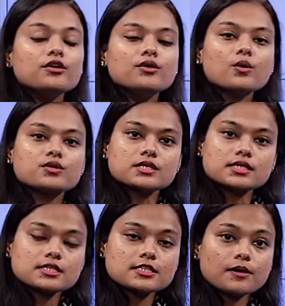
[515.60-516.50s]

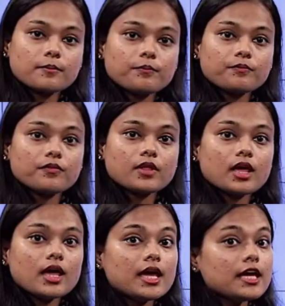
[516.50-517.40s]
Notice
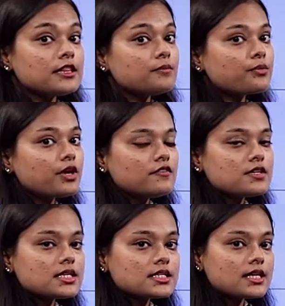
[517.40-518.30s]
in the
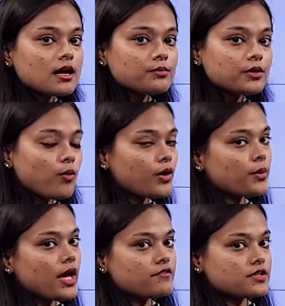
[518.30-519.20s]
previous example what
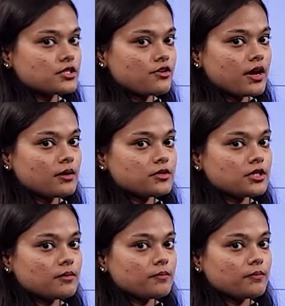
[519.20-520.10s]
we have described.